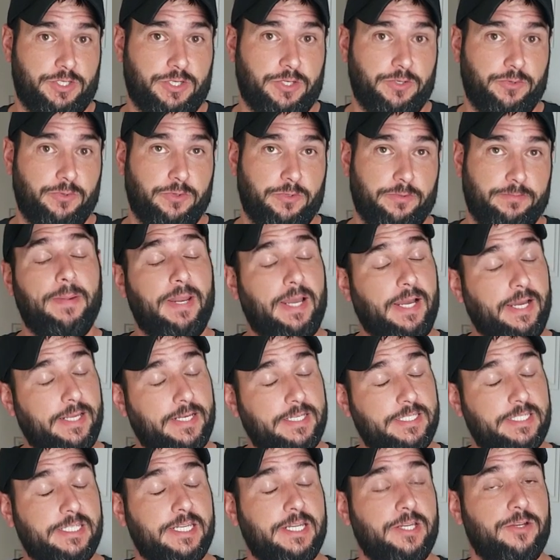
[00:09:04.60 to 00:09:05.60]
Scooter. I'm not going
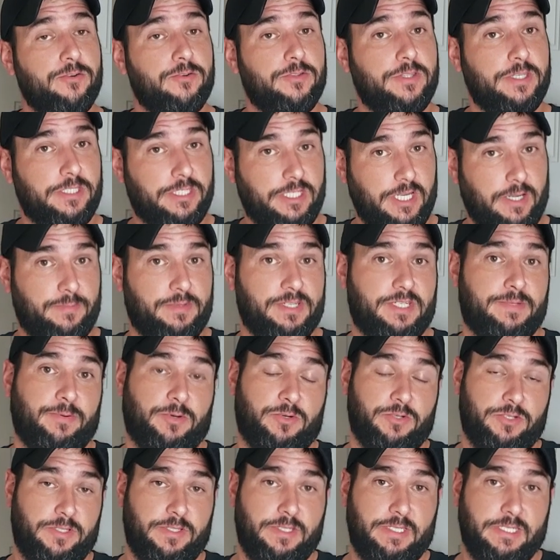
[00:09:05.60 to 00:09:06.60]
to say you're the dumbest
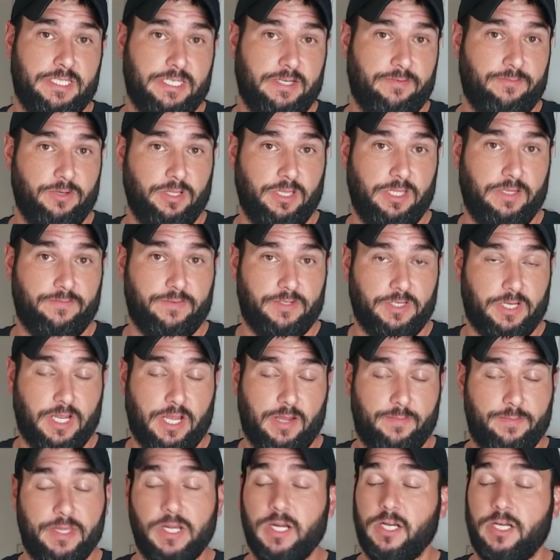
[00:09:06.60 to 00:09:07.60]
person that's ever left a
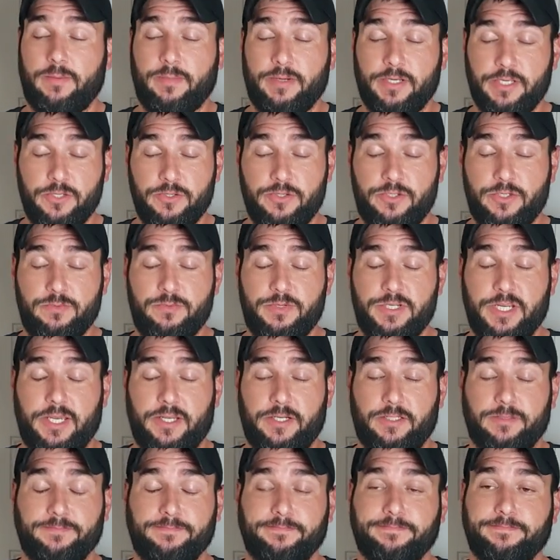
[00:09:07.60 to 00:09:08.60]
comment on my YouTube
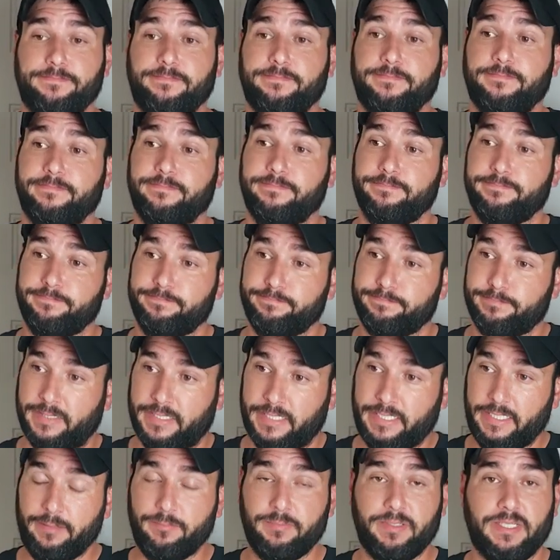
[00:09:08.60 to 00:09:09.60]
channel, but
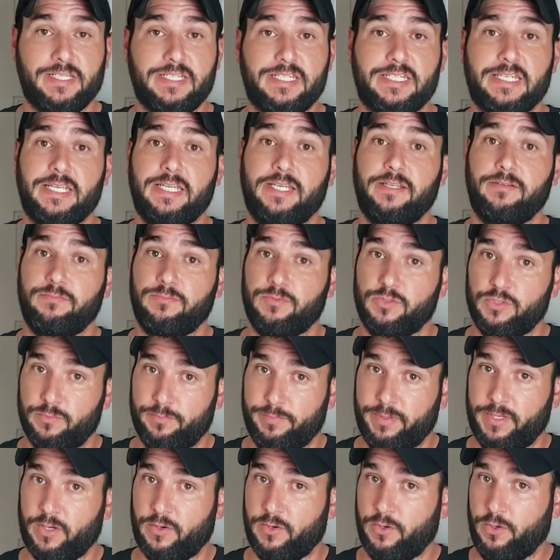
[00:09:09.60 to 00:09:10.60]
I am going to say you
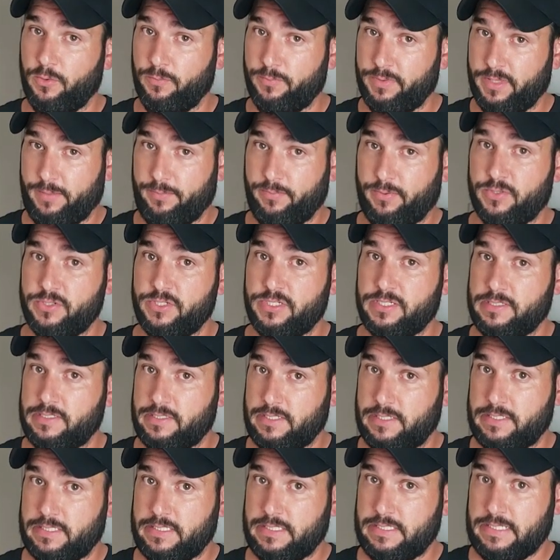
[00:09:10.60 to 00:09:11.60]
better hope that person
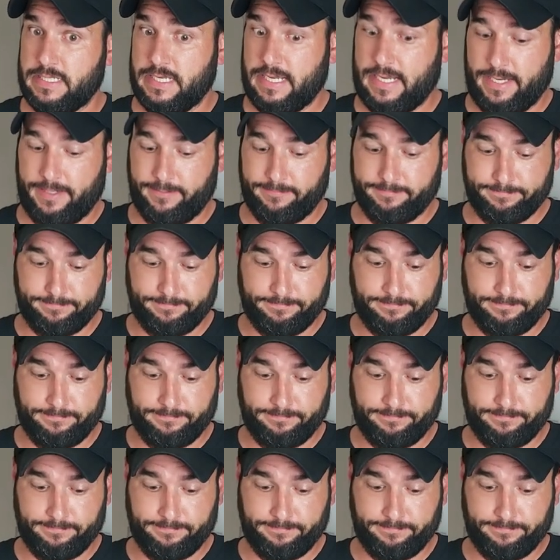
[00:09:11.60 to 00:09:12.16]
doesn't die.